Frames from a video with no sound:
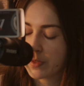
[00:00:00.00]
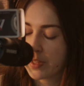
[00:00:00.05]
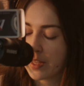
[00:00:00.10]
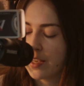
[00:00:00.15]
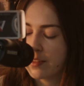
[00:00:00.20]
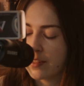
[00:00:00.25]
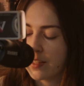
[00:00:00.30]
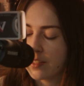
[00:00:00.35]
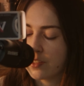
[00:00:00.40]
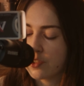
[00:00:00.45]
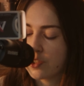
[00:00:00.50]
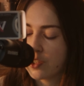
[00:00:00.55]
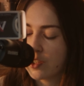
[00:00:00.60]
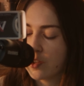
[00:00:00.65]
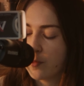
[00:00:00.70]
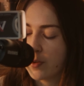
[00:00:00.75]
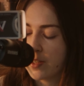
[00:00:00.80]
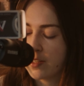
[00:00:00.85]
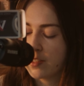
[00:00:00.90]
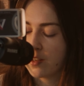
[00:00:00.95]
And then she
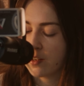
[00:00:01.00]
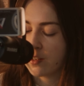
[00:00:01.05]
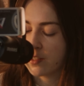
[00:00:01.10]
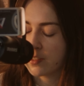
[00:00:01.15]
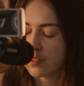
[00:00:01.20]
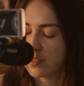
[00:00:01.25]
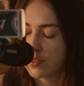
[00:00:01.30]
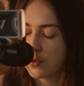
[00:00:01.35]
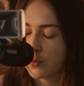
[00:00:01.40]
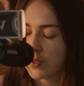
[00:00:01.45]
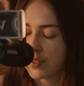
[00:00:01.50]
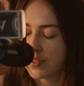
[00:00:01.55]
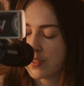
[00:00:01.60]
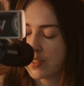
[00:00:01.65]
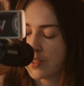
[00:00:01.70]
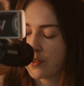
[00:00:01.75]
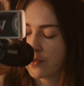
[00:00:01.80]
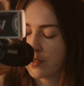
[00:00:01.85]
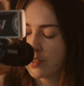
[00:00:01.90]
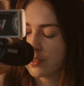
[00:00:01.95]
went on to a
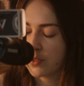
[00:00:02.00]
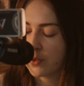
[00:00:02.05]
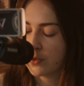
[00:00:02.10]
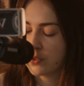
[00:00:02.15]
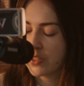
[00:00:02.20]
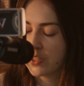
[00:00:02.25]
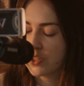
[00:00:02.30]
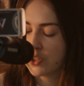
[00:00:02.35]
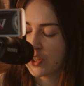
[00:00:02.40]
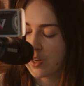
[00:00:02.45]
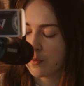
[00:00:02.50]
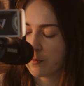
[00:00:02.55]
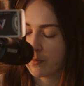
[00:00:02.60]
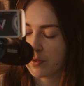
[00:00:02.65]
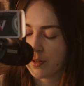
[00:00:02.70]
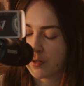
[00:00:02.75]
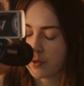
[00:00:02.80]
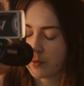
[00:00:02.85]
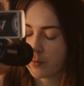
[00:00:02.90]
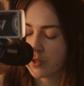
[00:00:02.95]
secret lonely
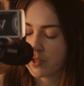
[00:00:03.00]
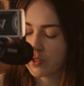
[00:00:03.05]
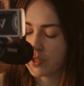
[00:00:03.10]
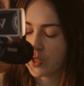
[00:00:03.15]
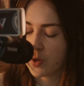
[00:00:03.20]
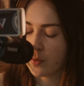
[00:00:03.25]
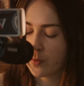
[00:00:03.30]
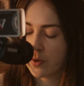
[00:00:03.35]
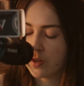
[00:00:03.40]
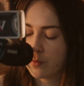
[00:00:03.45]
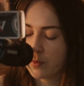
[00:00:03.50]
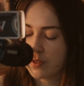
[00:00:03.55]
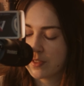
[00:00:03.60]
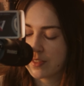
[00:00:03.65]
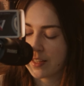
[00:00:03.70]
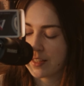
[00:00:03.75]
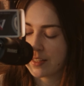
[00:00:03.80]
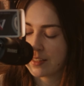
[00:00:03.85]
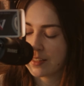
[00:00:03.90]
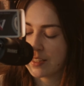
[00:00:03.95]
chamber where no one was
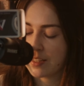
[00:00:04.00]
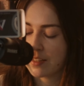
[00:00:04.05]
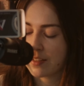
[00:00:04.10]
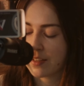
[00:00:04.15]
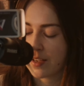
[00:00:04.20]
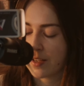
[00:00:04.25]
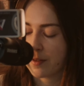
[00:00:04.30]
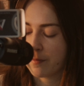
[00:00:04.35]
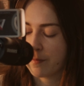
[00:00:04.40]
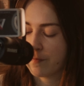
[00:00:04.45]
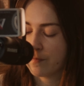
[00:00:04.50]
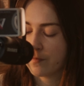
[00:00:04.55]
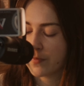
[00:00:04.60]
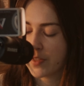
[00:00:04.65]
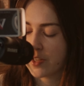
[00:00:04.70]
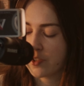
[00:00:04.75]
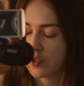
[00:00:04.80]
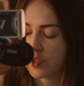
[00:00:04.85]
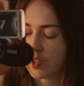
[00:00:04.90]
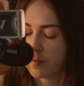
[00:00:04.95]
likely to come,
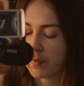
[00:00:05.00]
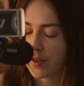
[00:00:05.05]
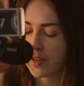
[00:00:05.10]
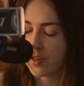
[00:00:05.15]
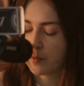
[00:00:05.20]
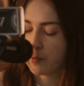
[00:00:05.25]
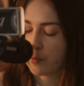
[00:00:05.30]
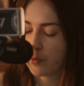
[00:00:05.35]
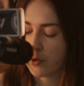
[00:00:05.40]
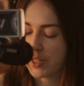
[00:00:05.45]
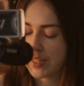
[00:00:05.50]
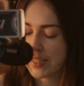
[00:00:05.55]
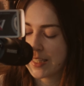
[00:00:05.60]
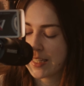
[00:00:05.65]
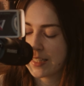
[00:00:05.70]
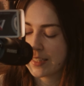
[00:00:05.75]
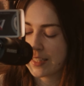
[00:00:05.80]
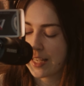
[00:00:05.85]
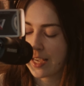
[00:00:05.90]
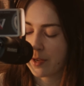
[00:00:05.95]
and she made a
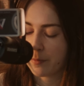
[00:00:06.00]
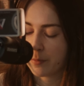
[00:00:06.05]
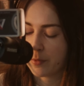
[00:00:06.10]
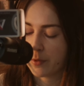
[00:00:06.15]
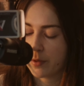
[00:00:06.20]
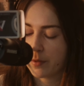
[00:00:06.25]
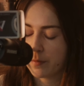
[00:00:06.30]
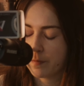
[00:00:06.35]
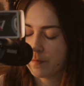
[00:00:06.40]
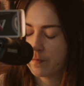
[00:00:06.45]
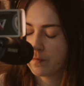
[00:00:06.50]
poisonous apple.